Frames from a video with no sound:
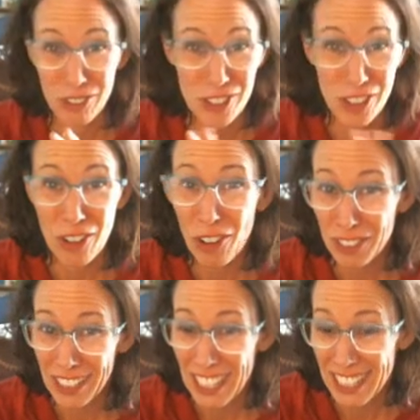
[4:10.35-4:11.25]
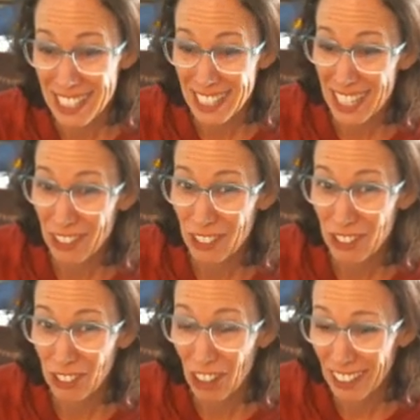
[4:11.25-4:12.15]
So hopefully that doesn't take you
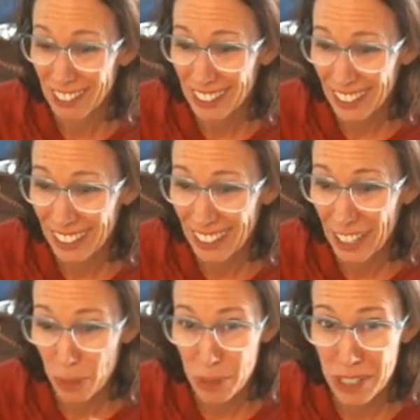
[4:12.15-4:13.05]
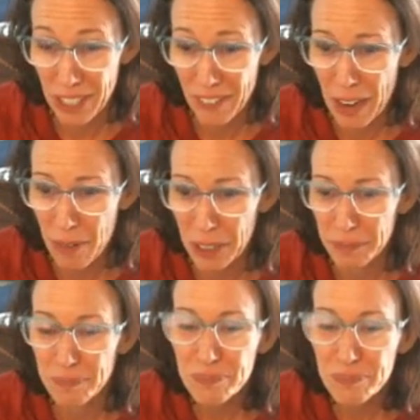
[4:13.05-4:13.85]
too long to get 100% on that one.